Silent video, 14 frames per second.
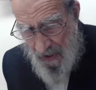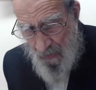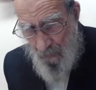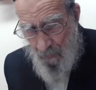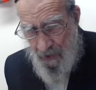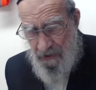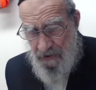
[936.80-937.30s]

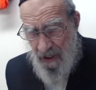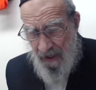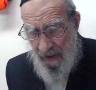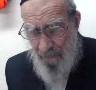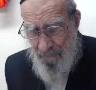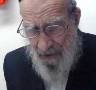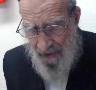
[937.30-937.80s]
Which are
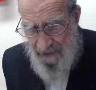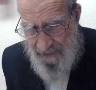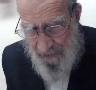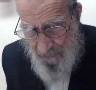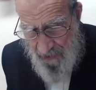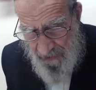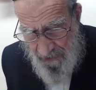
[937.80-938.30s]
in
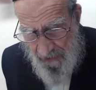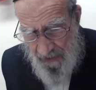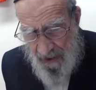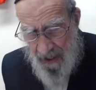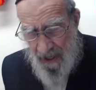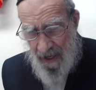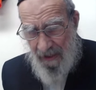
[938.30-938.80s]
proximity,
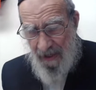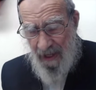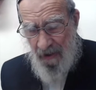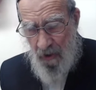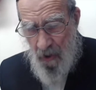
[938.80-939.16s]
they're in